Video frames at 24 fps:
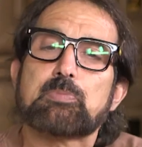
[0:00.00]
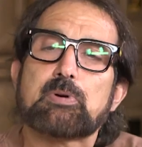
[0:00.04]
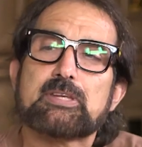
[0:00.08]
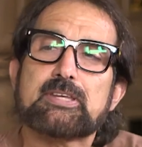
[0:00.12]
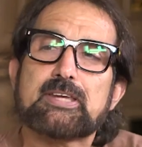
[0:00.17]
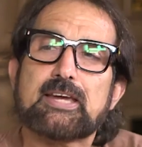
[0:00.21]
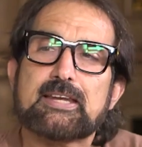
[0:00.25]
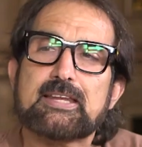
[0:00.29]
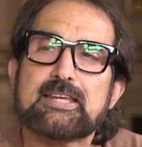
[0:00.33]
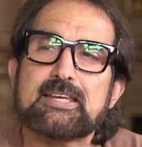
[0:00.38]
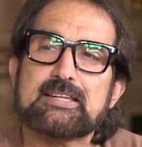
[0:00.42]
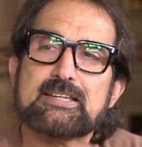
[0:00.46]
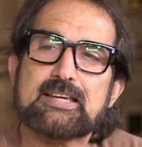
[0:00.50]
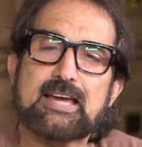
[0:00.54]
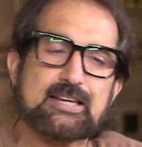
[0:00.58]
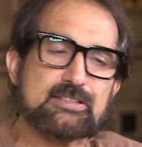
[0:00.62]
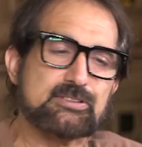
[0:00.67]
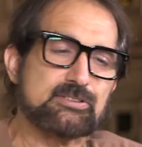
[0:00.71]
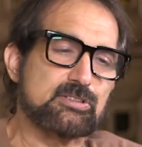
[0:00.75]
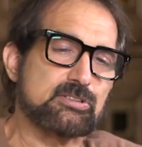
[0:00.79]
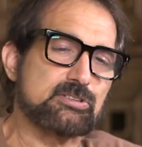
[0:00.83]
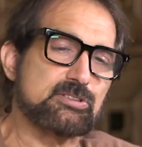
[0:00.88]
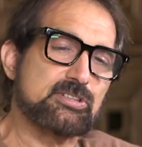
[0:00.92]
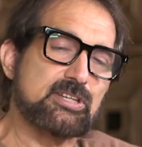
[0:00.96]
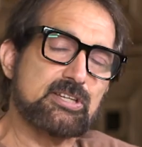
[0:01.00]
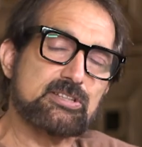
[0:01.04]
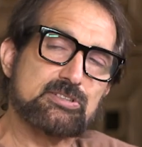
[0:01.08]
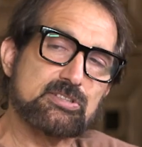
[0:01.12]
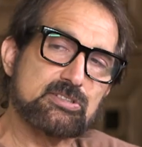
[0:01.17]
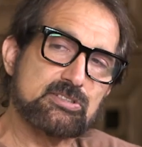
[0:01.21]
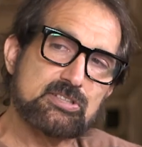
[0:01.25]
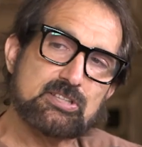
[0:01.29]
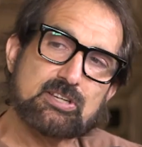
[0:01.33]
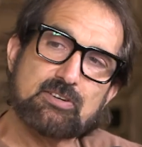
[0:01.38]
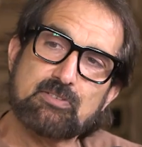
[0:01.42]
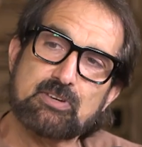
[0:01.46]
but yet he has a
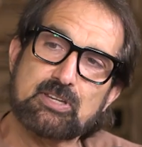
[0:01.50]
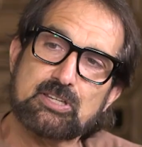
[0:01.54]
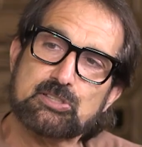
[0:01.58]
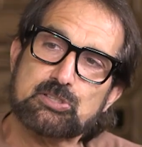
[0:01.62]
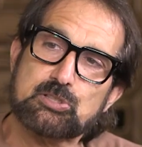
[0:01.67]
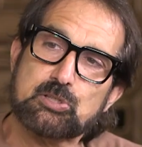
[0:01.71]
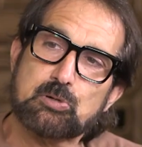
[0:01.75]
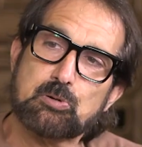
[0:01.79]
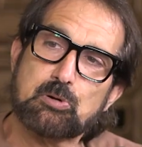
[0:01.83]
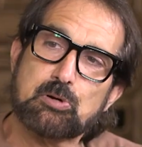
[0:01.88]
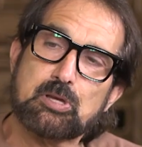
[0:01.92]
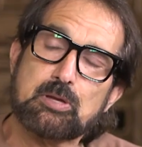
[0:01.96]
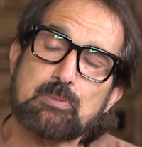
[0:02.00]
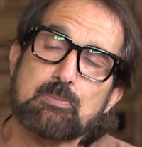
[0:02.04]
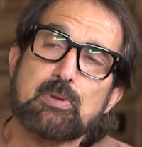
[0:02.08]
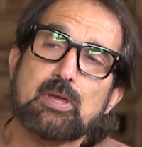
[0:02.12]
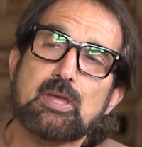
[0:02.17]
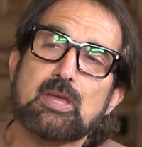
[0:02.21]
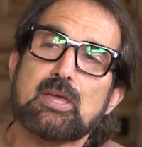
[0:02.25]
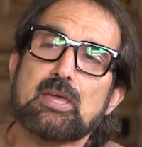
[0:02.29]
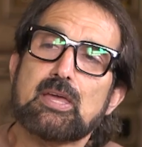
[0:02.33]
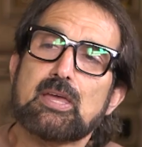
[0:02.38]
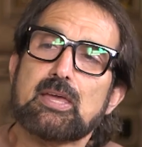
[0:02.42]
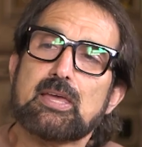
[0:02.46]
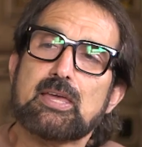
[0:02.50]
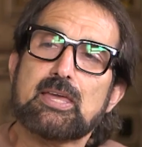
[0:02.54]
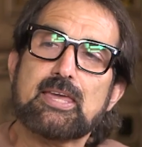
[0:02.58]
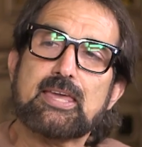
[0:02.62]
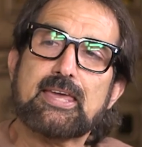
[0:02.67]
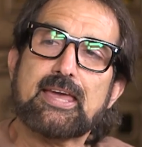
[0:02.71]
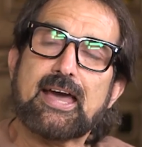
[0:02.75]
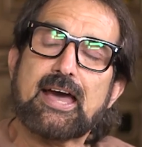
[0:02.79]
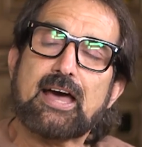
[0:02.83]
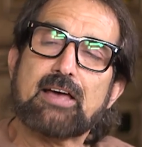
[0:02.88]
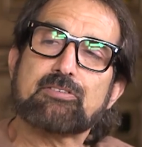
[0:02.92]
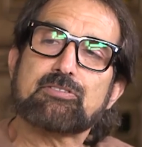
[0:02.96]
sensitivity to him.
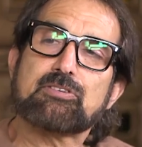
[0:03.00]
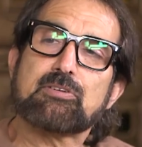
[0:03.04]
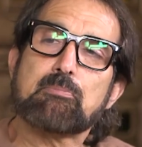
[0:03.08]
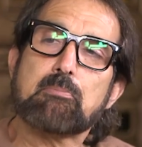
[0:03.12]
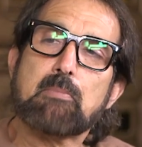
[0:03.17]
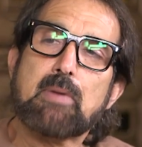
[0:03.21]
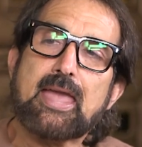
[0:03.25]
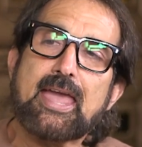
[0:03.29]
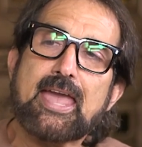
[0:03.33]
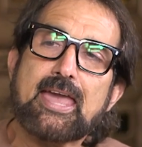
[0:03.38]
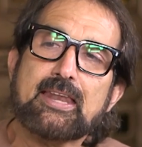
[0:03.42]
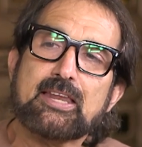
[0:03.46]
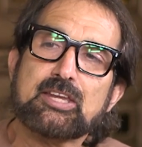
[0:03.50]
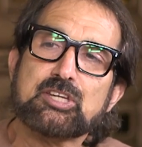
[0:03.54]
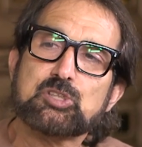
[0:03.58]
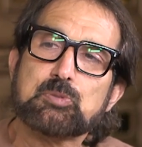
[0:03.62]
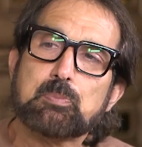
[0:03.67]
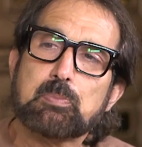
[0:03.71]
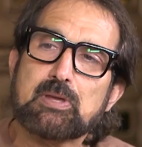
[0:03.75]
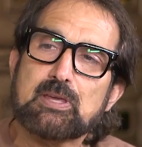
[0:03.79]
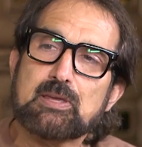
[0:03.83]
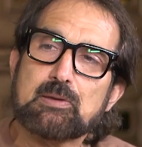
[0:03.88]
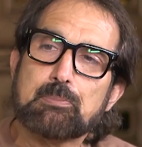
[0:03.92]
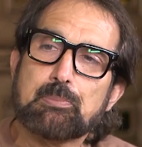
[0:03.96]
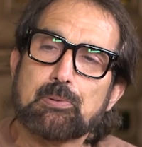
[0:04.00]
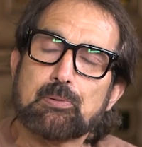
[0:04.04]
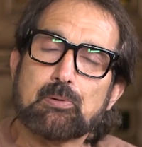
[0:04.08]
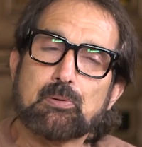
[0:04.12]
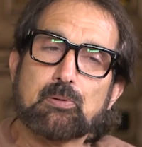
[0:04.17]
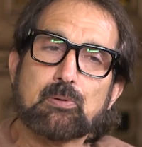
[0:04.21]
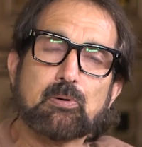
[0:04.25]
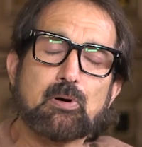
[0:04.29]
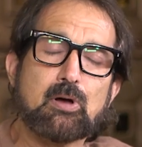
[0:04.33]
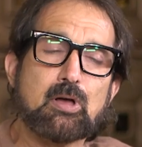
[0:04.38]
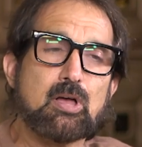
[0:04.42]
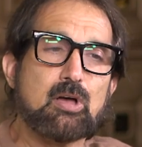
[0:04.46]
He has to manage
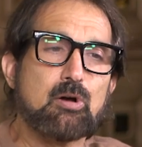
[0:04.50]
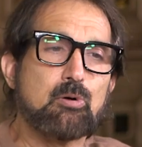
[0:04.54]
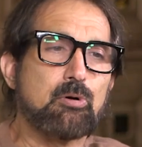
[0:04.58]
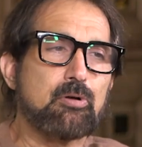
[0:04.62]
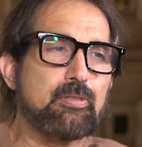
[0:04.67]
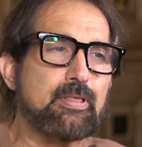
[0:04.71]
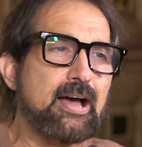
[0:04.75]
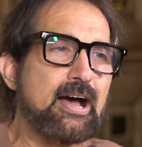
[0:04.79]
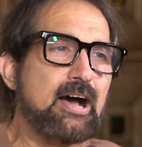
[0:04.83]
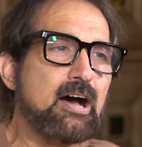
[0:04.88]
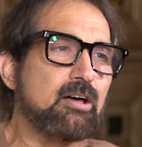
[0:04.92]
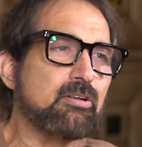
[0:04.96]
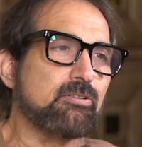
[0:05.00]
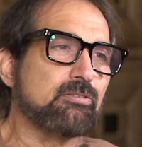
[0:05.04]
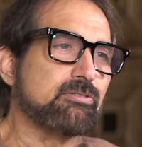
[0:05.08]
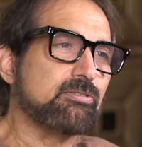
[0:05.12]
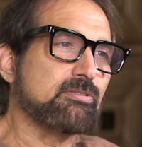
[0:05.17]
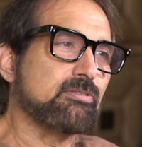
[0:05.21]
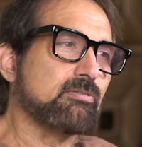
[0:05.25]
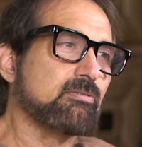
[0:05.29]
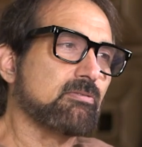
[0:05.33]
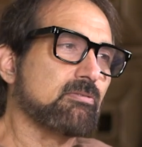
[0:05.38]
people without,